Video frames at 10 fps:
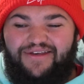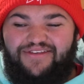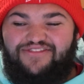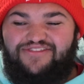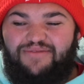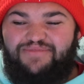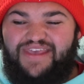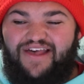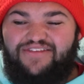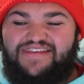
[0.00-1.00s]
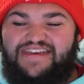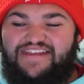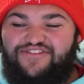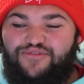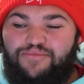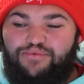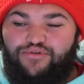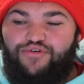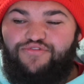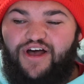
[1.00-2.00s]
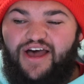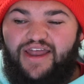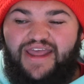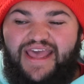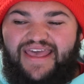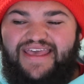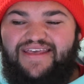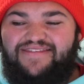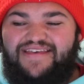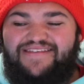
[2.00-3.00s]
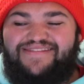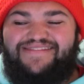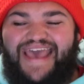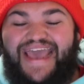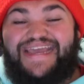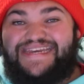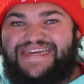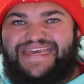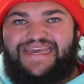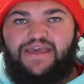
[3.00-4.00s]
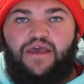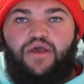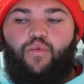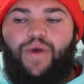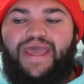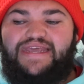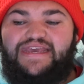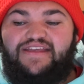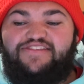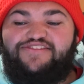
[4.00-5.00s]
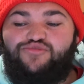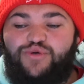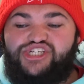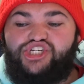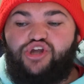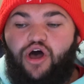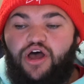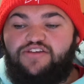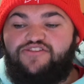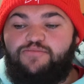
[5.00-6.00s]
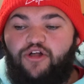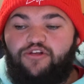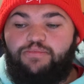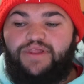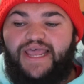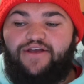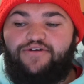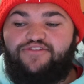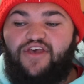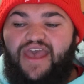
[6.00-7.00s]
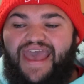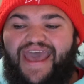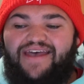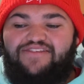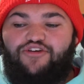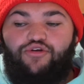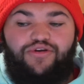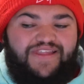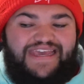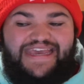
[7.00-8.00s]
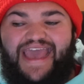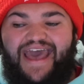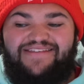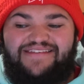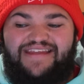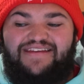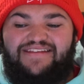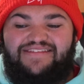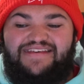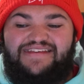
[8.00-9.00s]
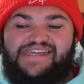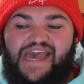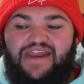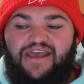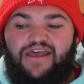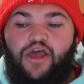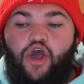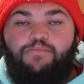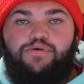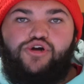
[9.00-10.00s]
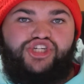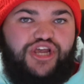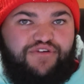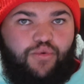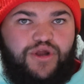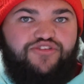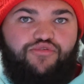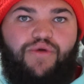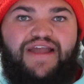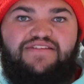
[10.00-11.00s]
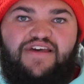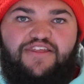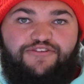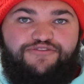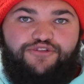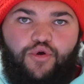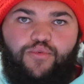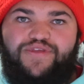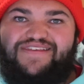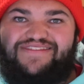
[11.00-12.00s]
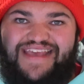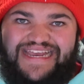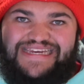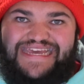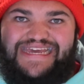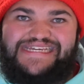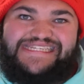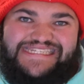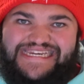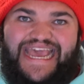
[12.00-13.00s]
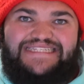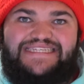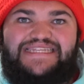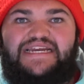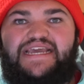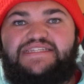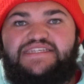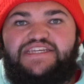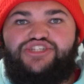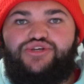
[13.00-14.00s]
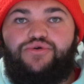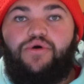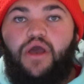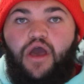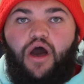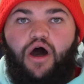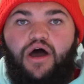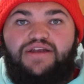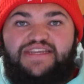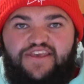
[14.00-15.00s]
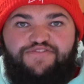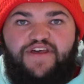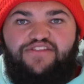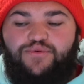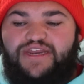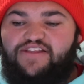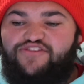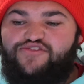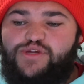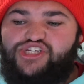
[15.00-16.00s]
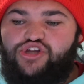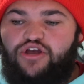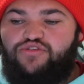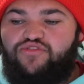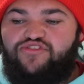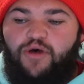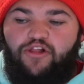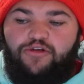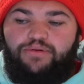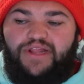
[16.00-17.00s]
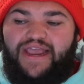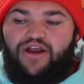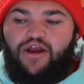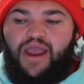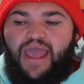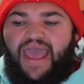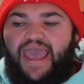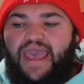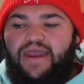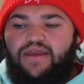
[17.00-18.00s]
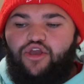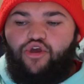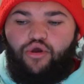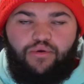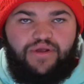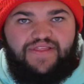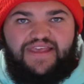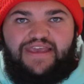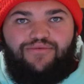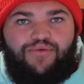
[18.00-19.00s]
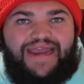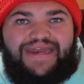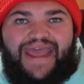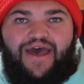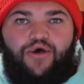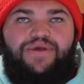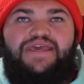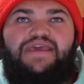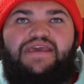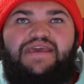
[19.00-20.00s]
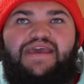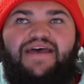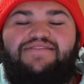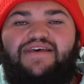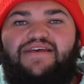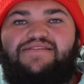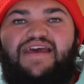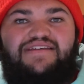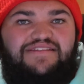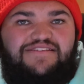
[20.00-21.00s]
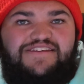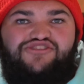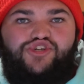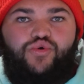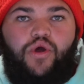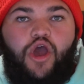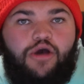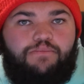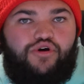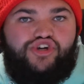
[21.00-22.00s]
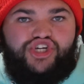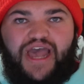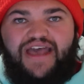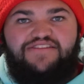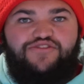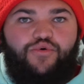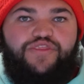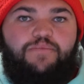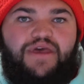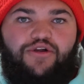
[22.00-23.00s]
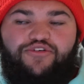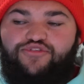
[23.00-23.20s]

Something else he needs to improve on is his technique when he gets switched on to smaller players, as currently he has a tendency to kind of push everyone to the right side of the floor with his technique, his stance that he gets into on defense when he gets switched onto a smaller player. And currently, right now, he has a tendency to push guys toward the middle.